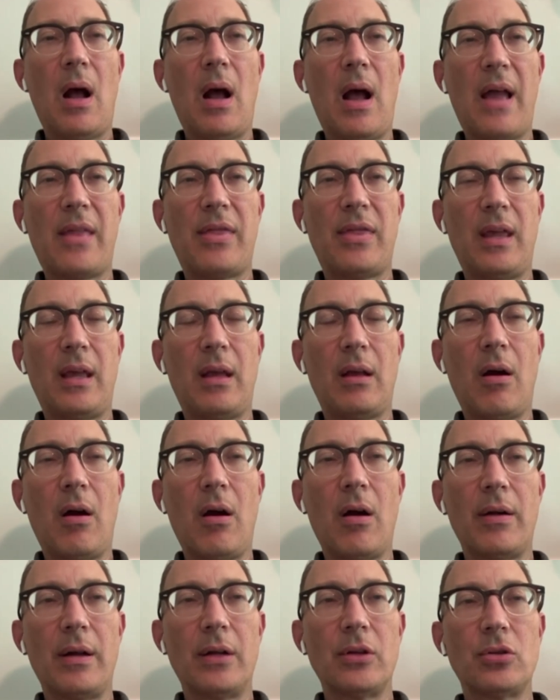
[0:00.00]
I
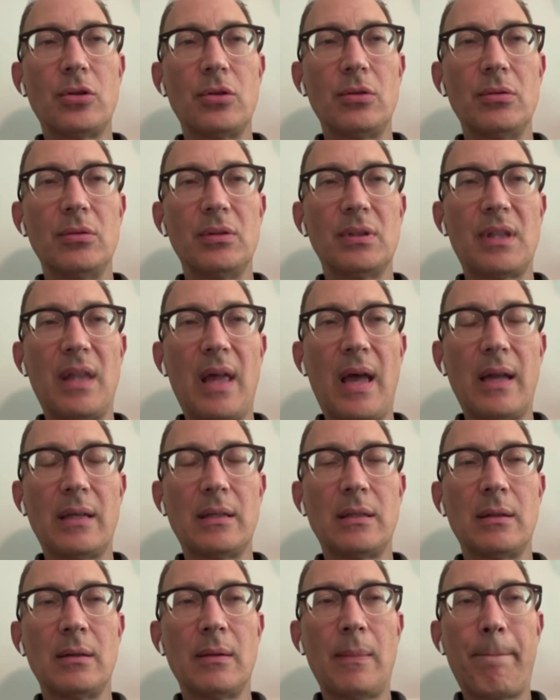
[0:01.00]
think are issues
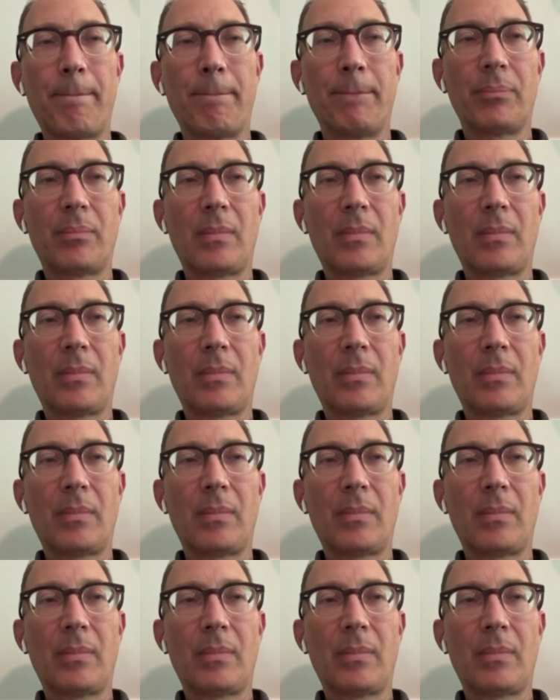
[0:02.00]
that